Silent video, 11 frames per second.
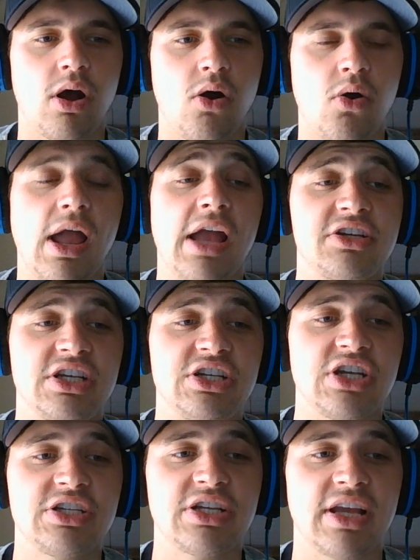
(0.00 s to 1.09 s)
Oh, actually,
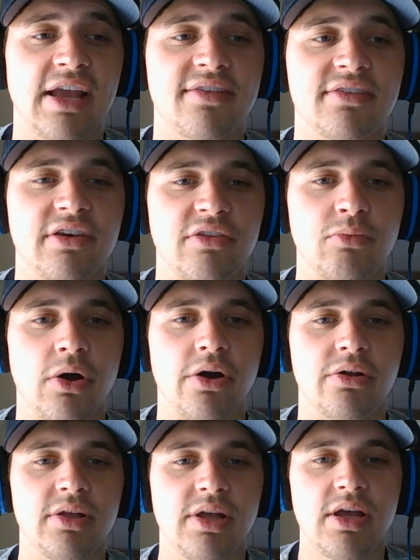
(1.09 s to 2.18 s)
J.J. Hickson as
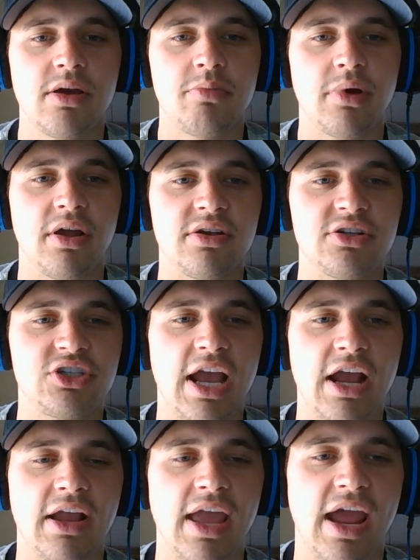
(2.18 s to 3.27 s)
well. But
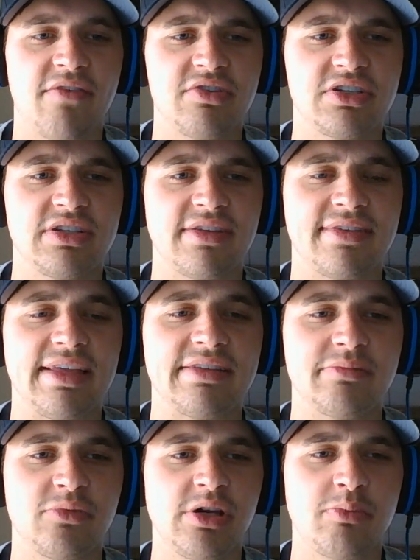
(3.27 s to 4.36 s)
Shaq averaged this
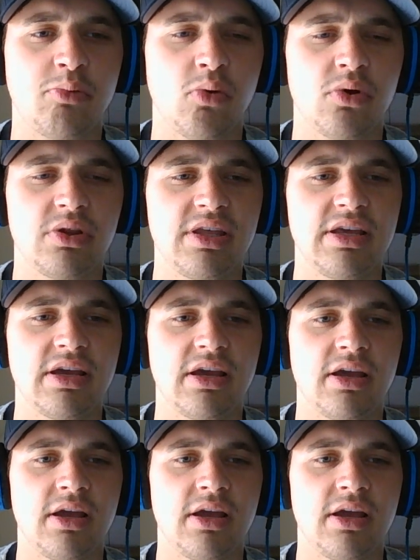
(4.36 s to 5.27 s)
season pretty poorly.